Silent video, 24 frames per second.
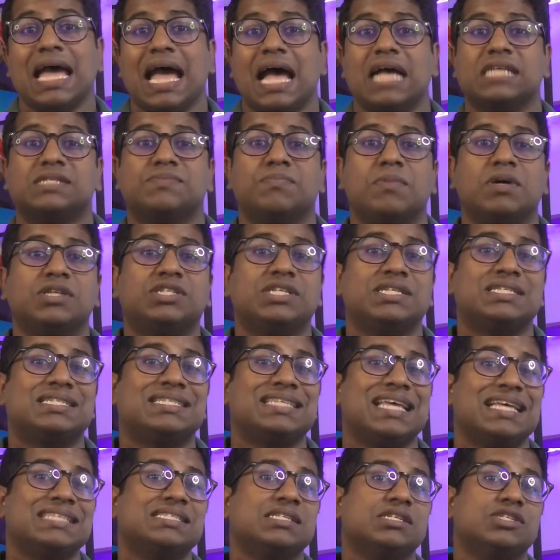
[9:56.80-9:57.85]
as much as
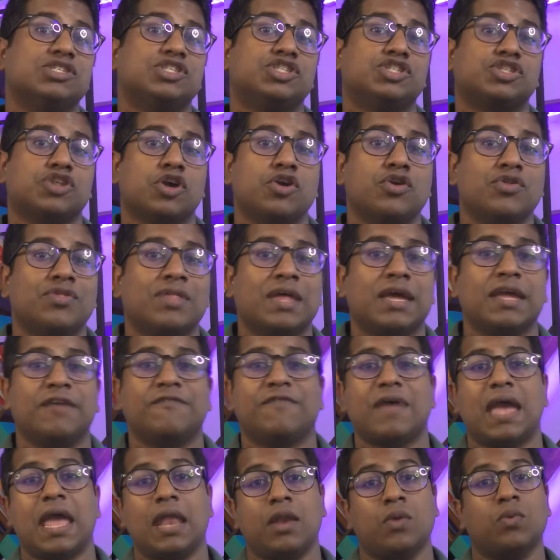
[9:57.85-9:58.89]
Tesla has shown that if
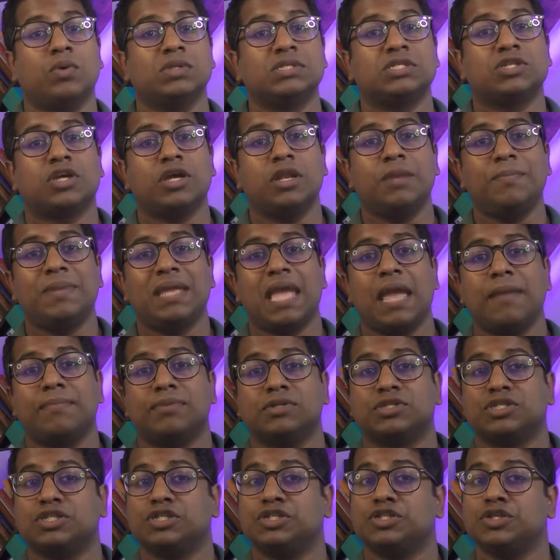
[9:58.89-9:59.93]
anyone's going to be able
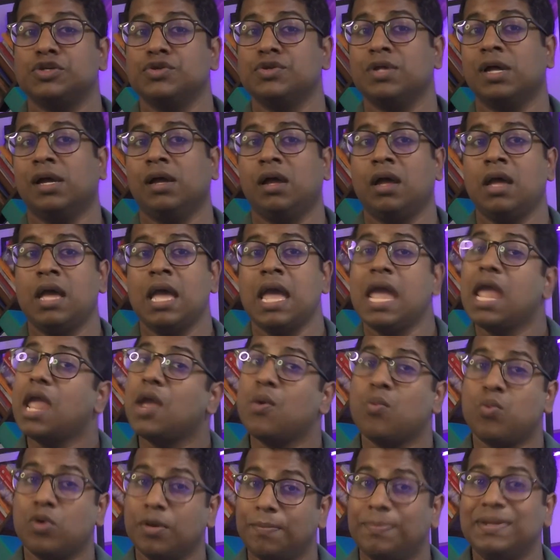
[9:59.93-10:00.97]
to do that, it
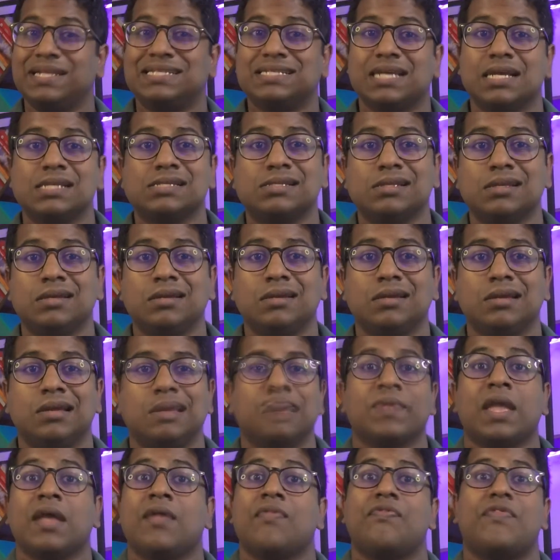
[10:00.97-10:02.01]
would be Tesla,
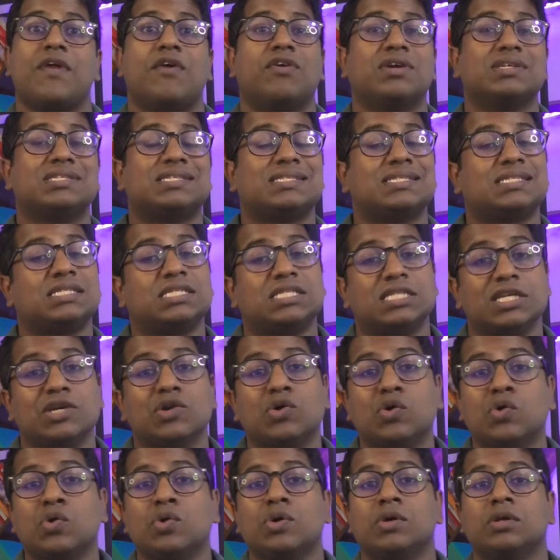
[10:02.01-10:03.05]
there are
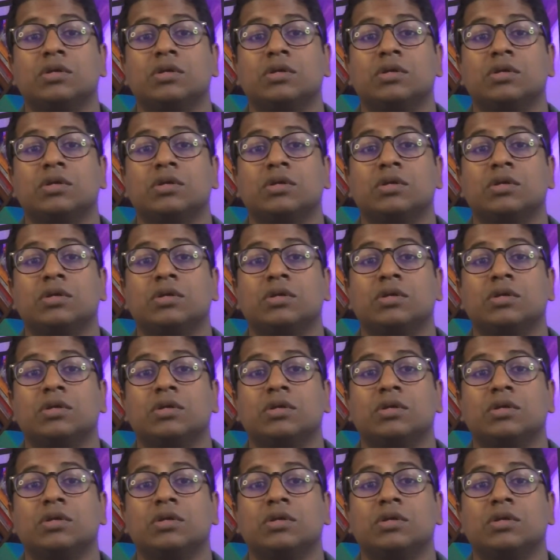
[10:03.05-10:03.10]
still